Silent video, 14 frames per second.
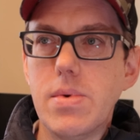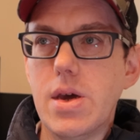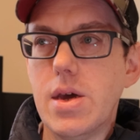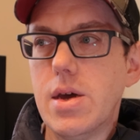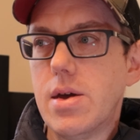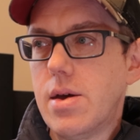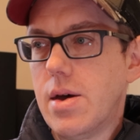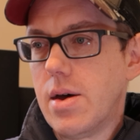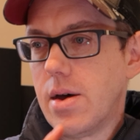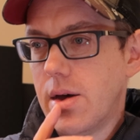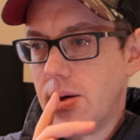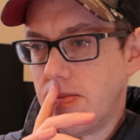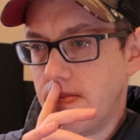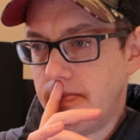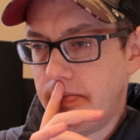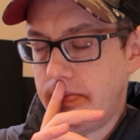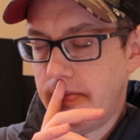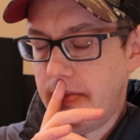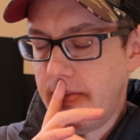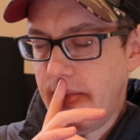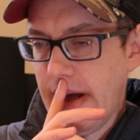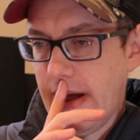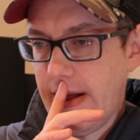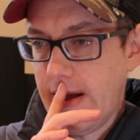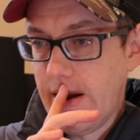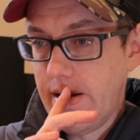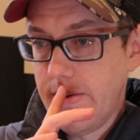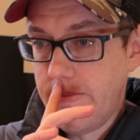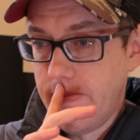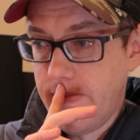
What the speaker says: me, and then